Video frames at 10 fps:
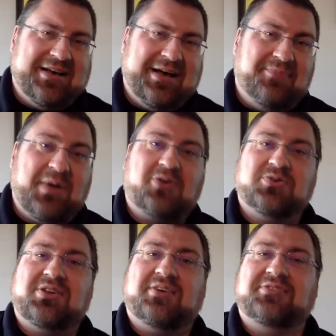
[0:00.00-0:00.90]

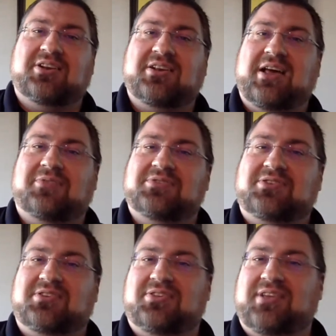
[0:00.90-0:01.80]
Microsoft had
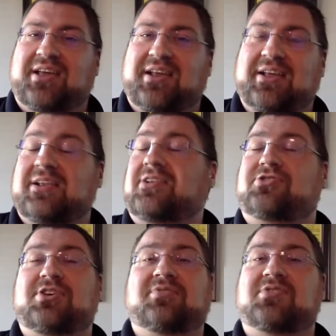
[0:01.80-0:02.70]
announced that it had
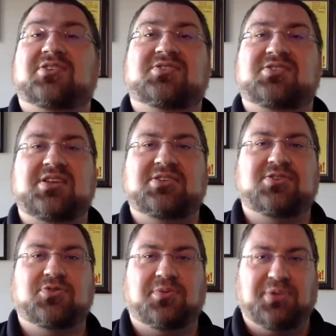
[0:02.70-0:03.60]
achieved
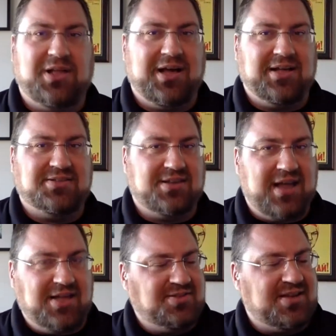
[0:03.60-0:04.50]
C2 compliance,
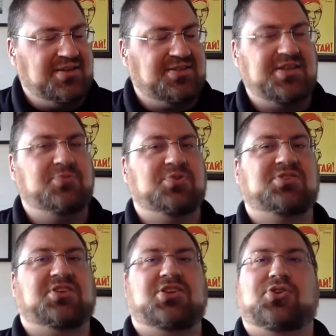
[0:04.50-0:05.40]
and hence NT
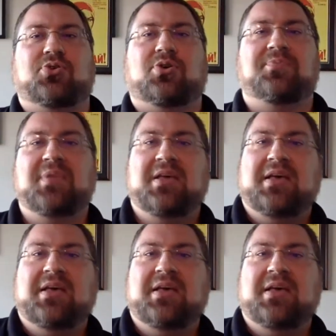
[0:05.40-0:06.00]
was secure.